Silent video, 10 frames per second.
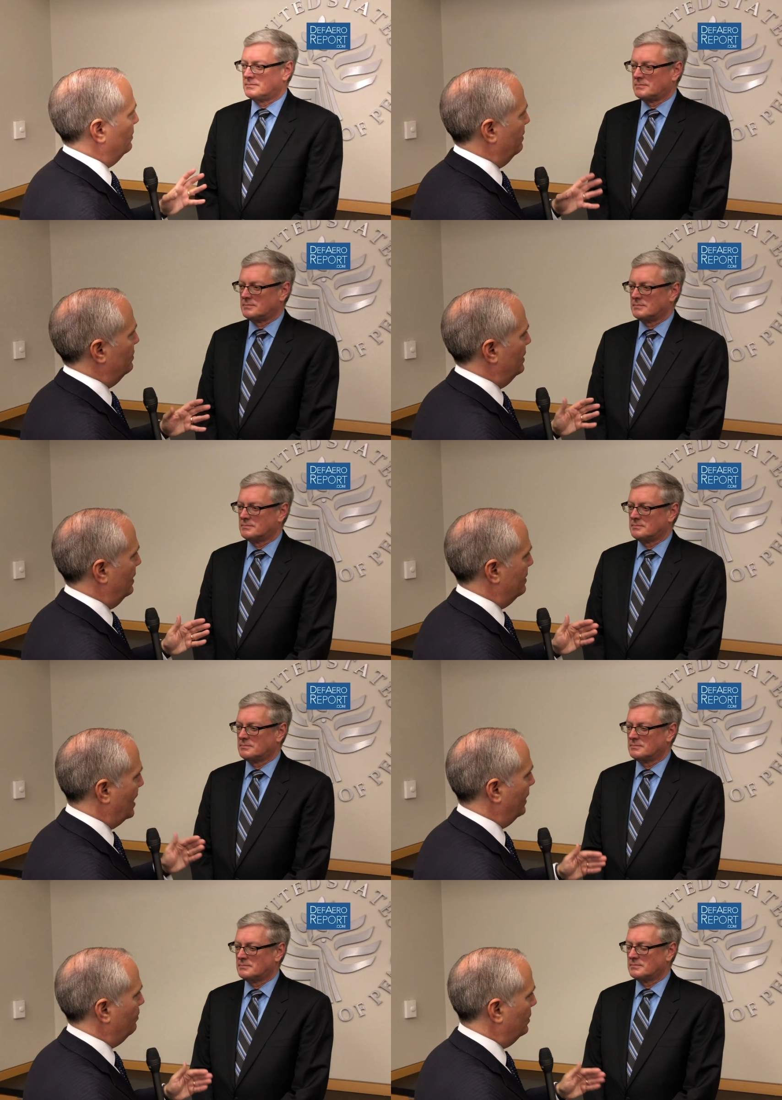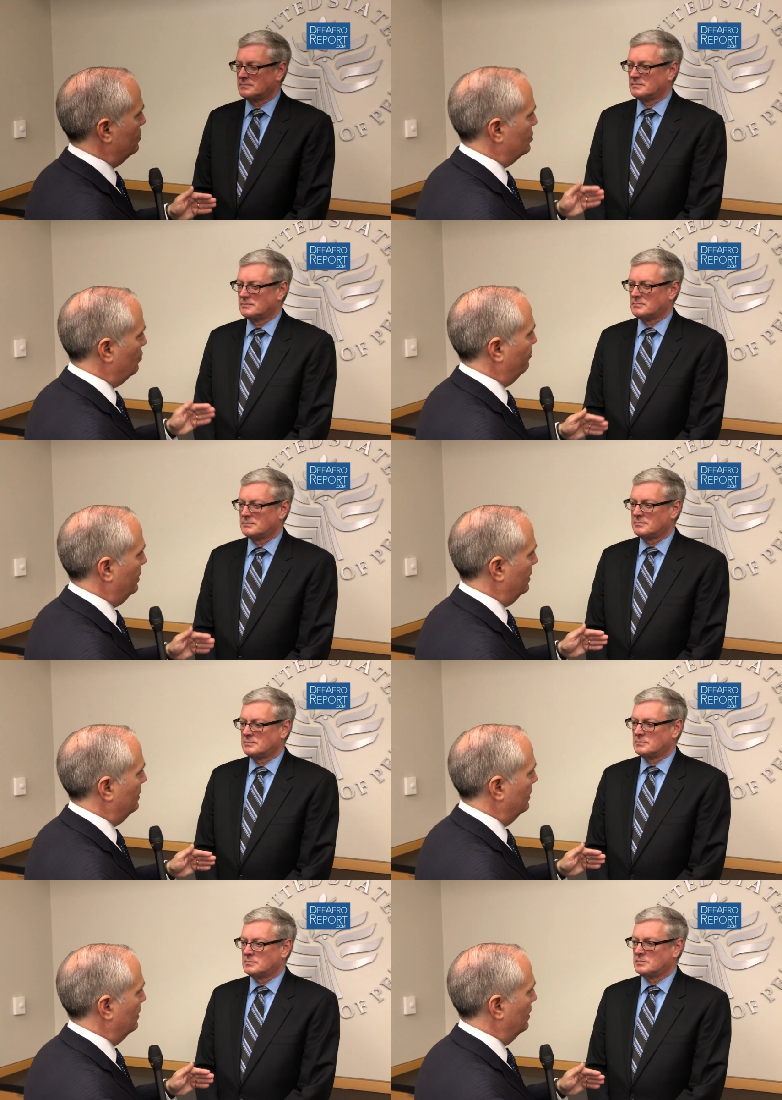Speaker 1: given that that appears to have been
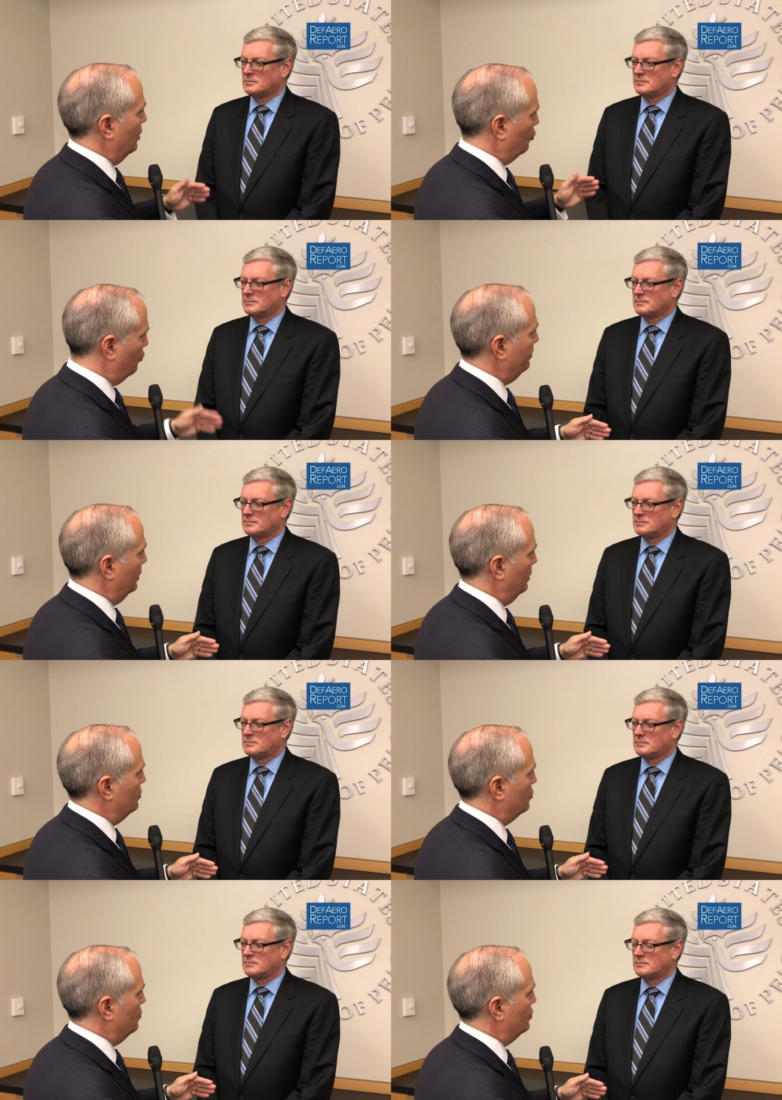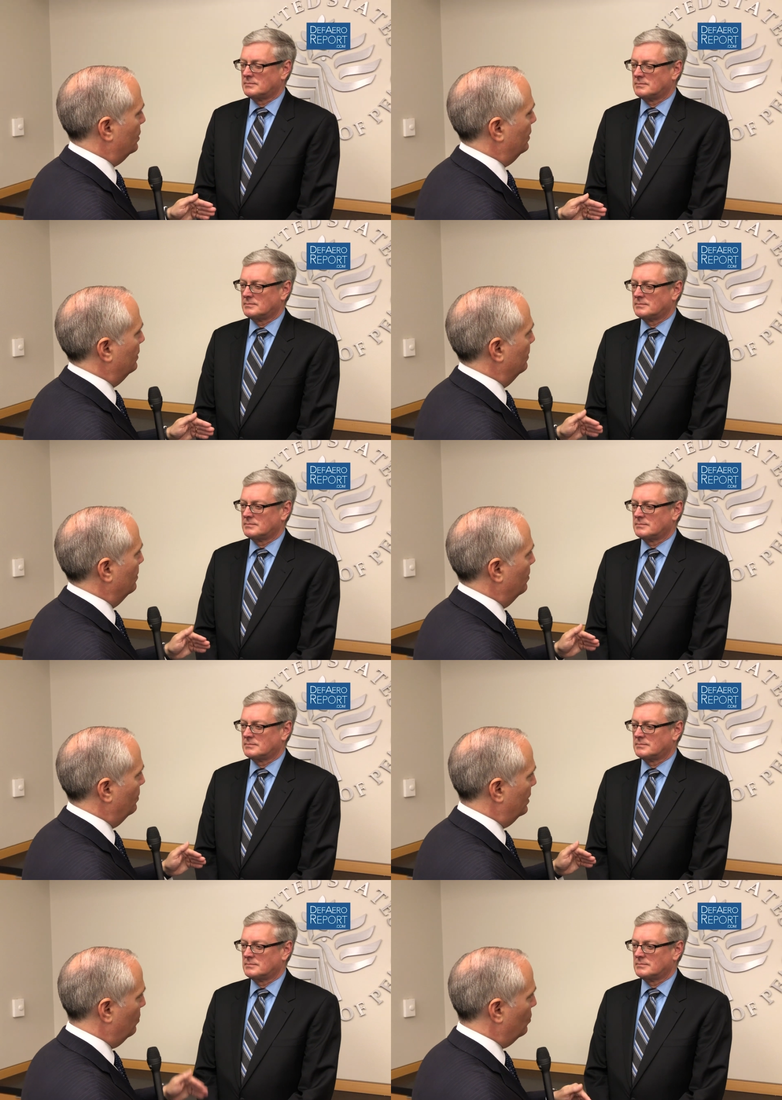a criminal intrusion,
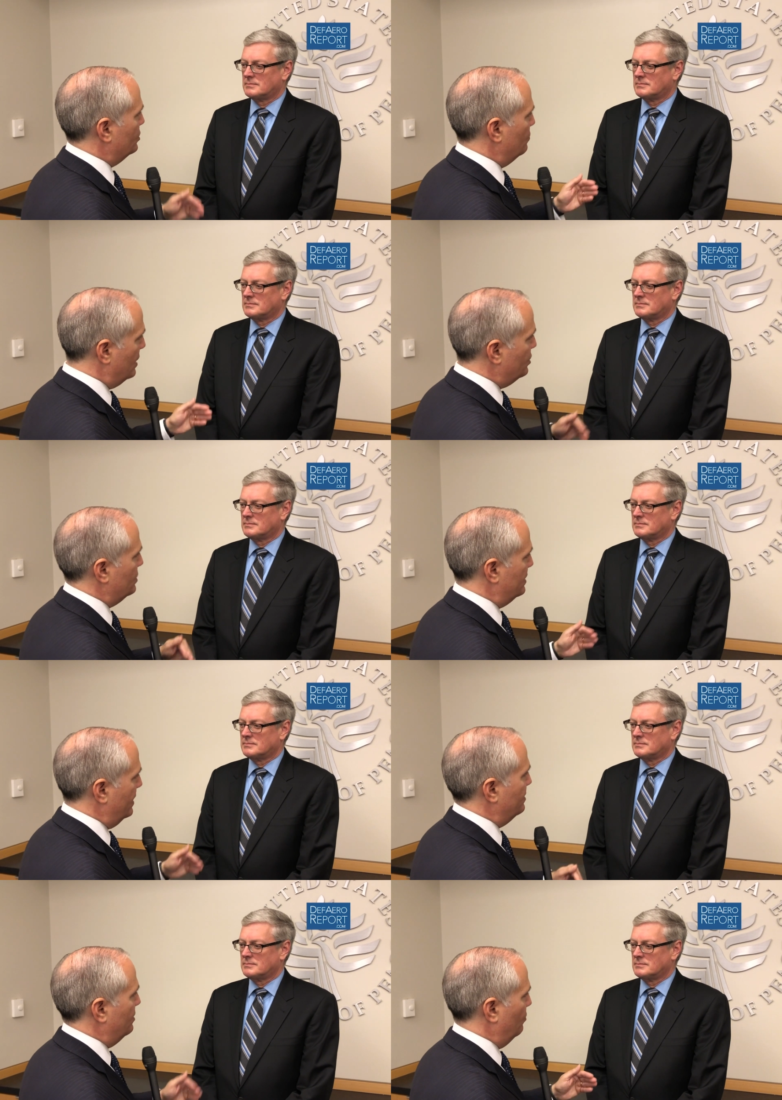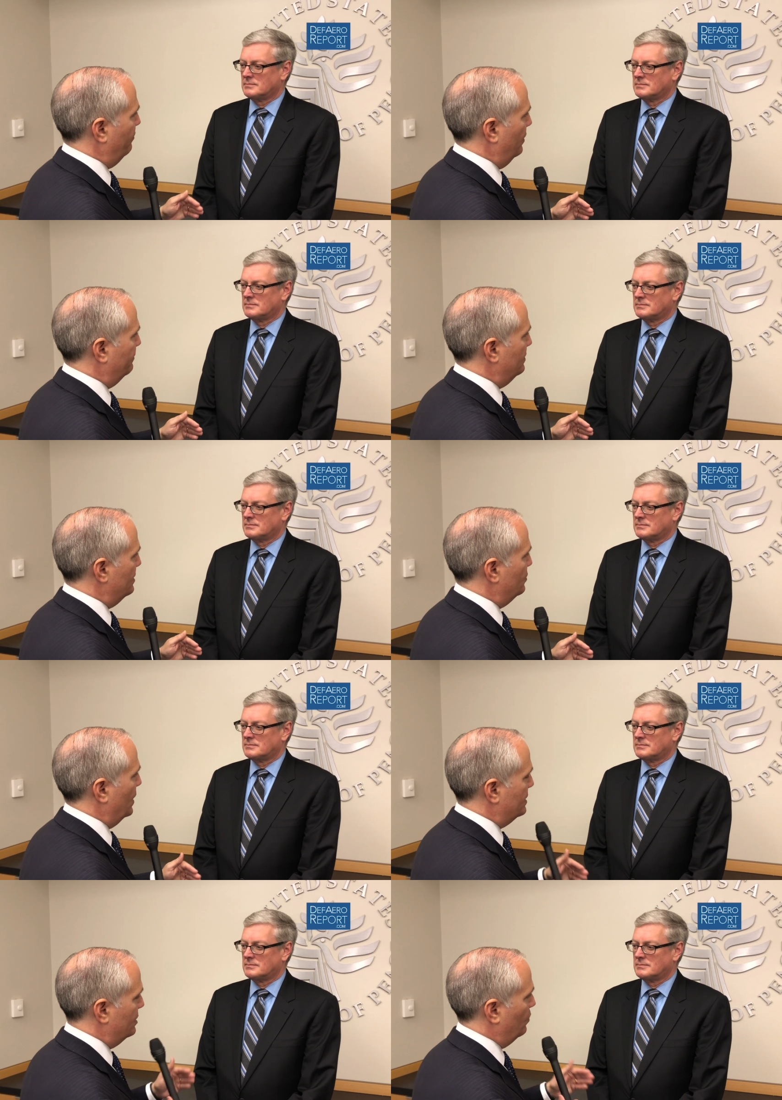but there are also nation states that are involved in this
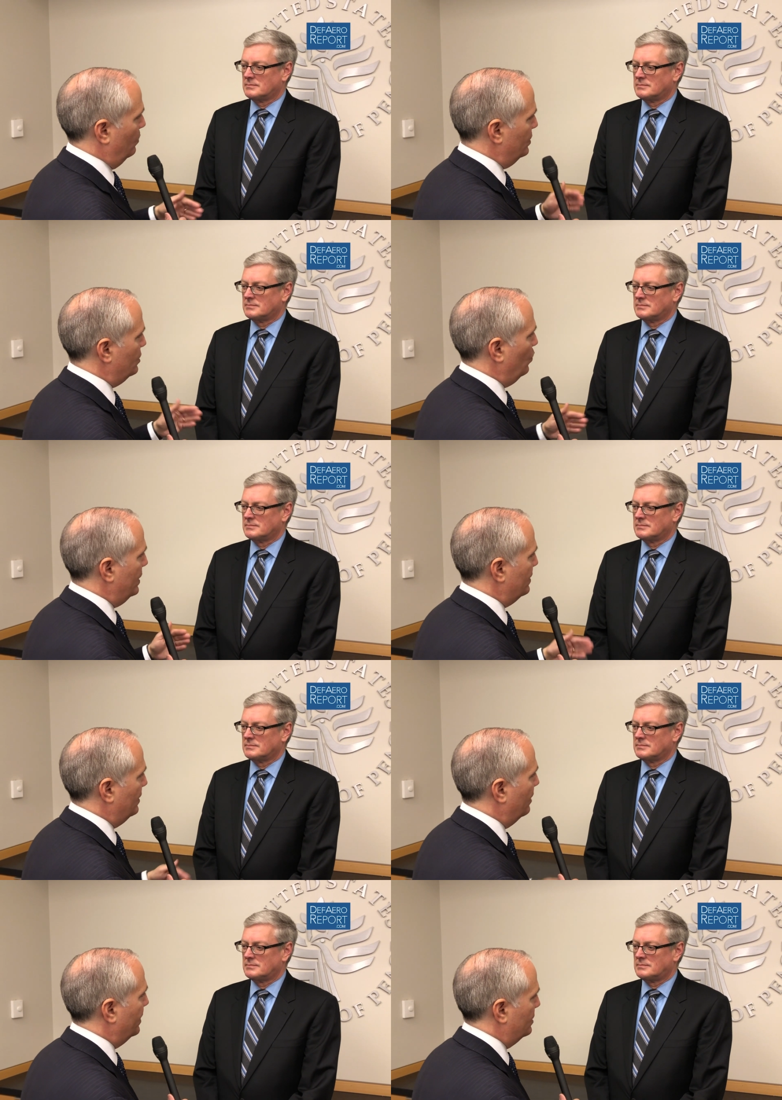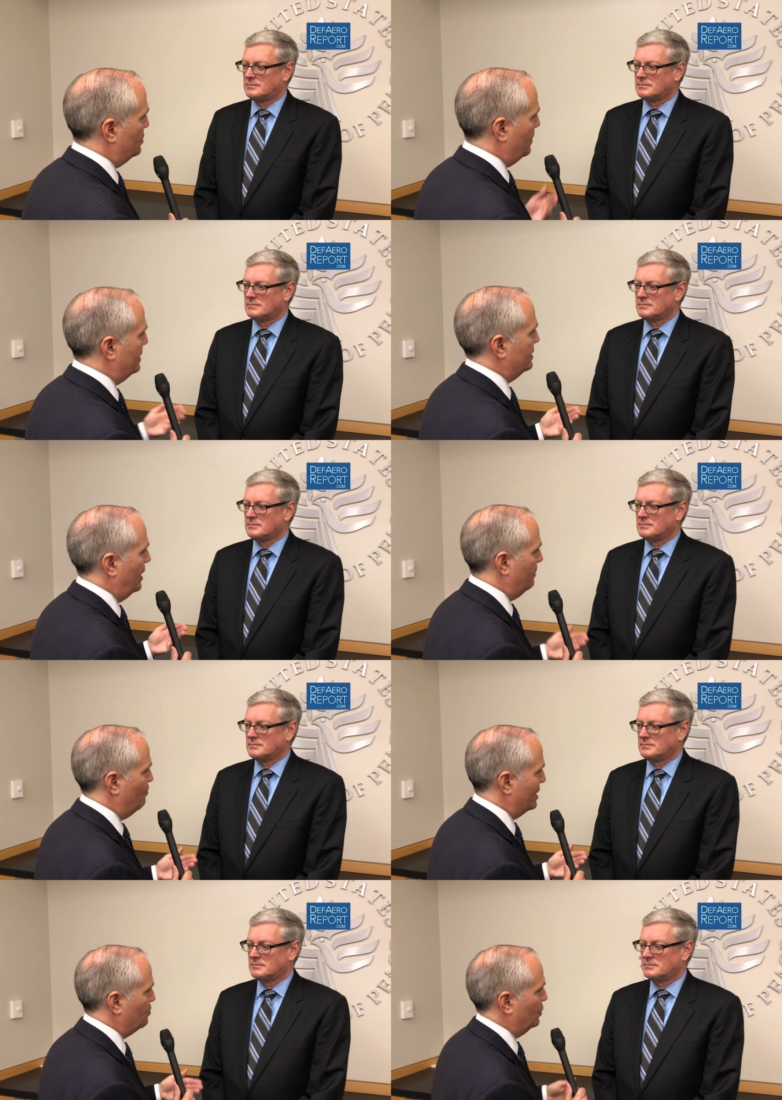space as well. What's the way to think about the space and
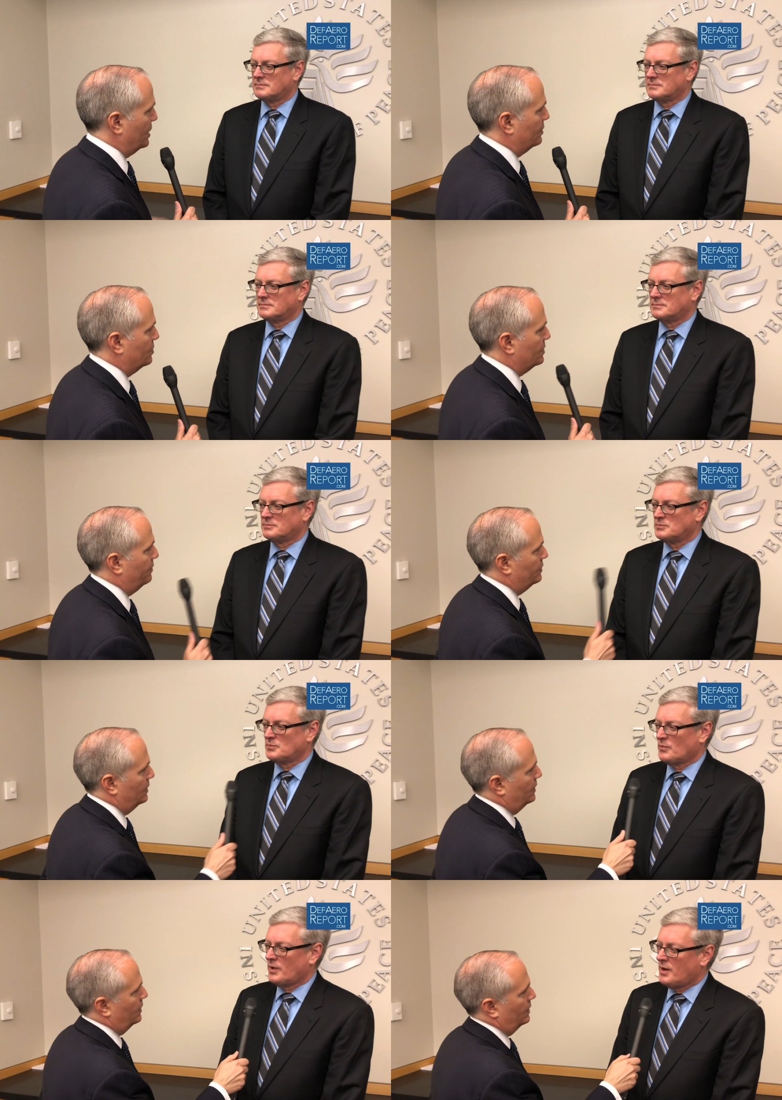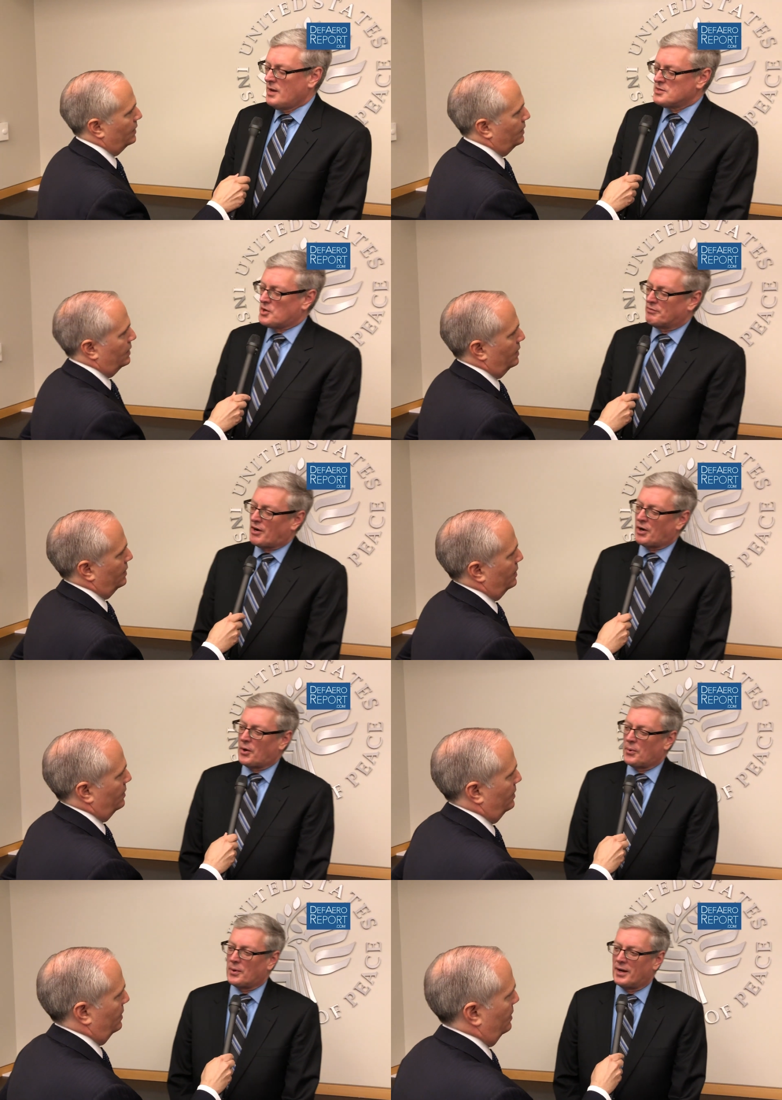best protect ourselves?
Speaker 2: So,
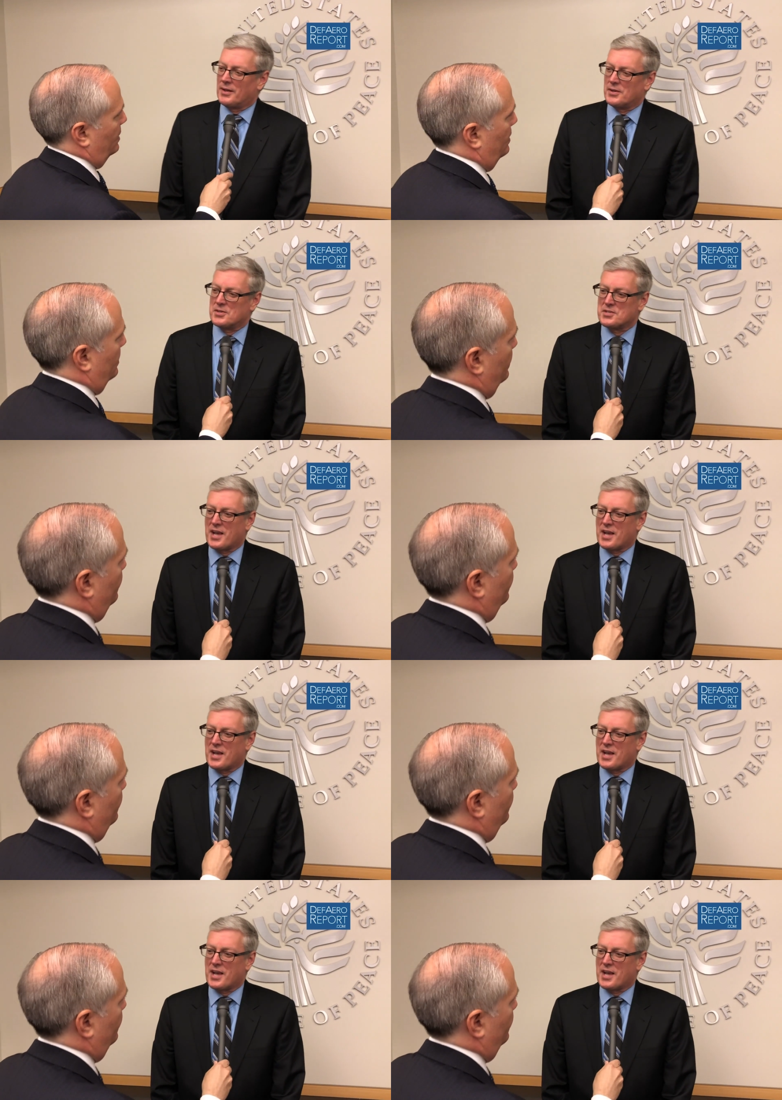Vago, uh, there's